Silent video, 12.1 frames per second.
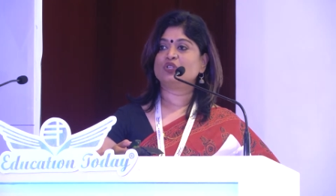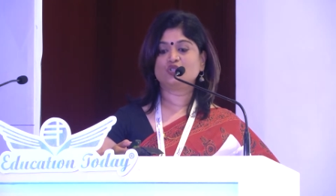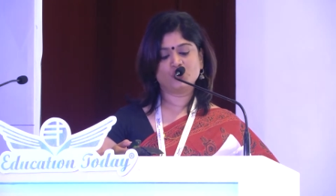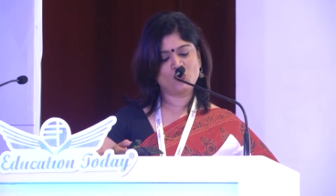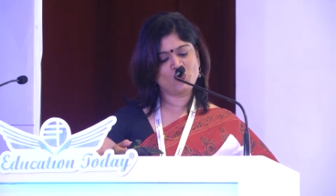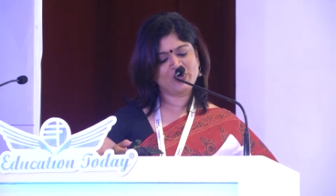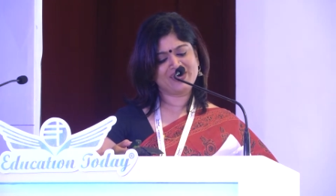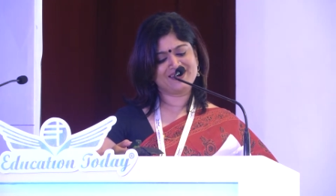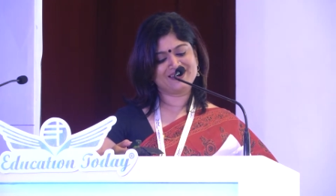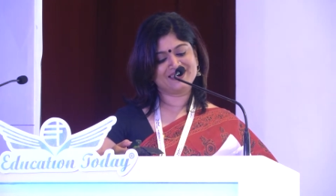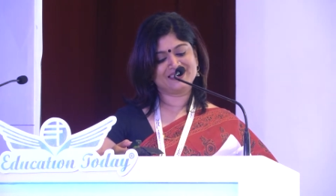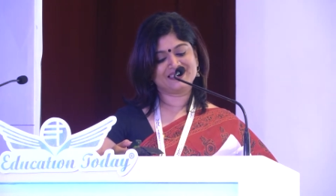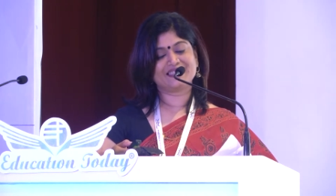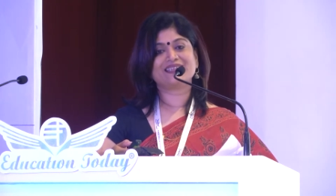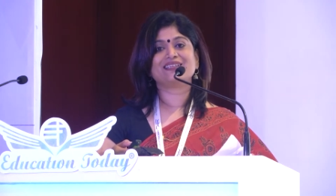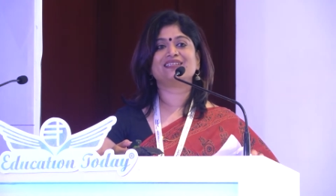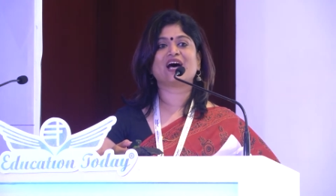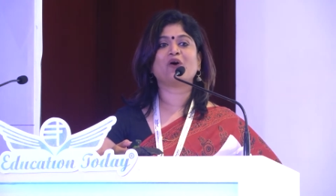2 years
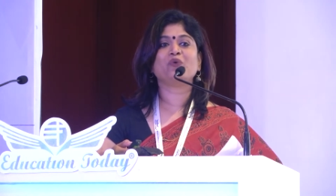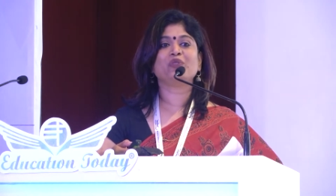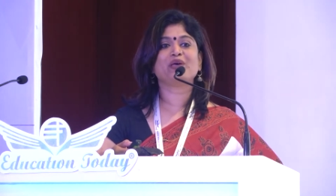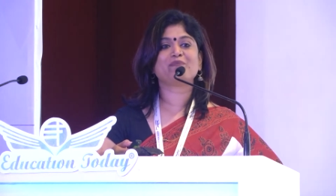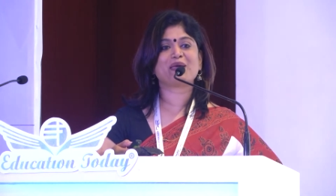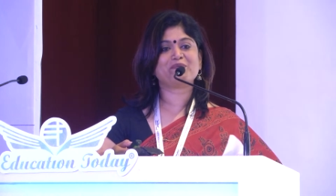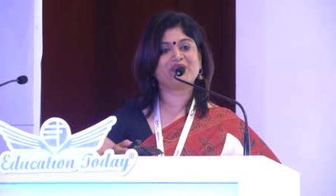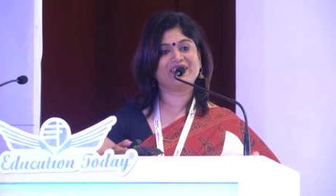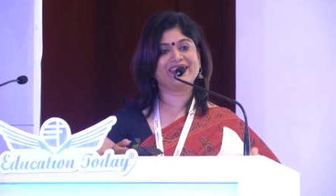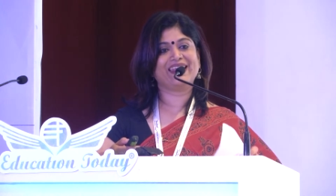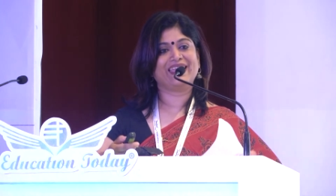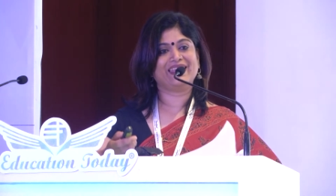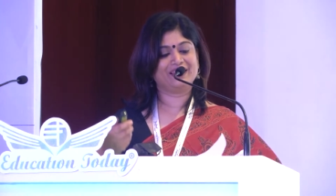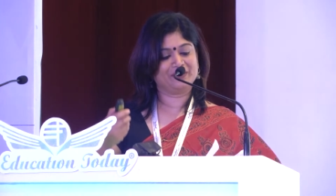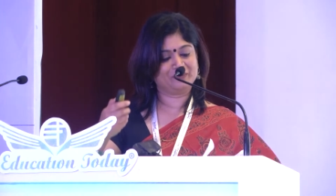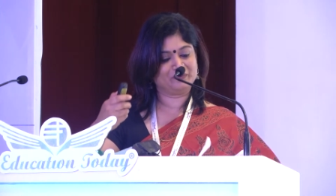down the memory lane.